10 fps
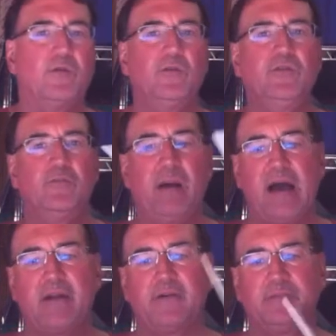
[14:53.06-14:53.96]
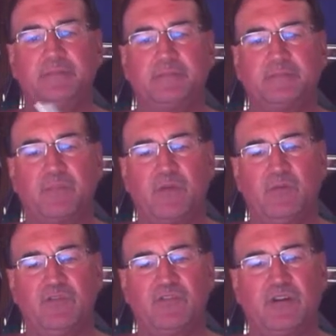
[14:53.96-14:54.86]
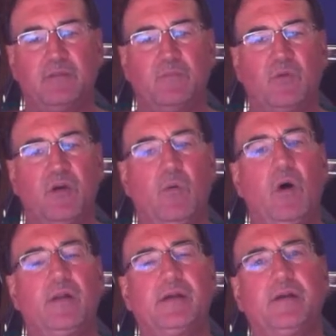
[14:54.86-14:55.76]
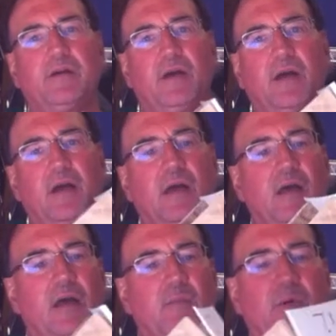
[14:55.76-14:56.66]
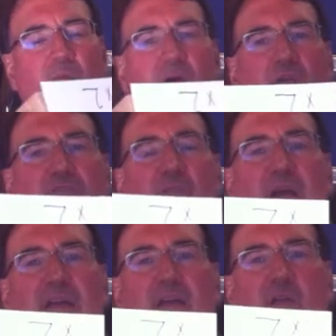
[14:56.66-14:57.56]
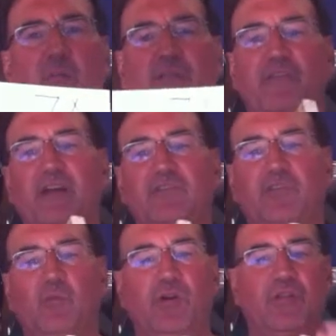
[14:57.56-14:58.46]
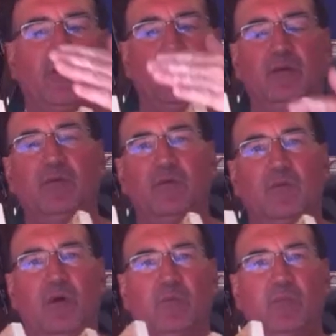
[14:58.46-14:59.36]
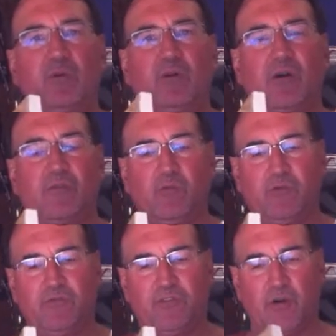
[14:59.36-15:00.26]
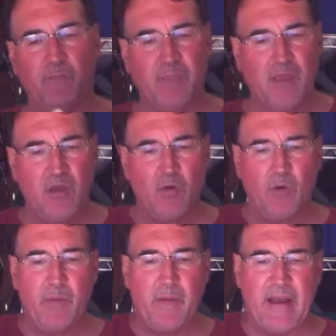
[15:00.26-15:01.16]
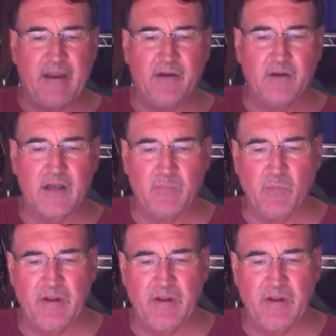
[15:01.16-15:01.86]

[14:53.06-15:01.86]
roof pattern, which will go on here, but we also might get a little bit fancy with what we put on the roof. So we'll be back here in a couple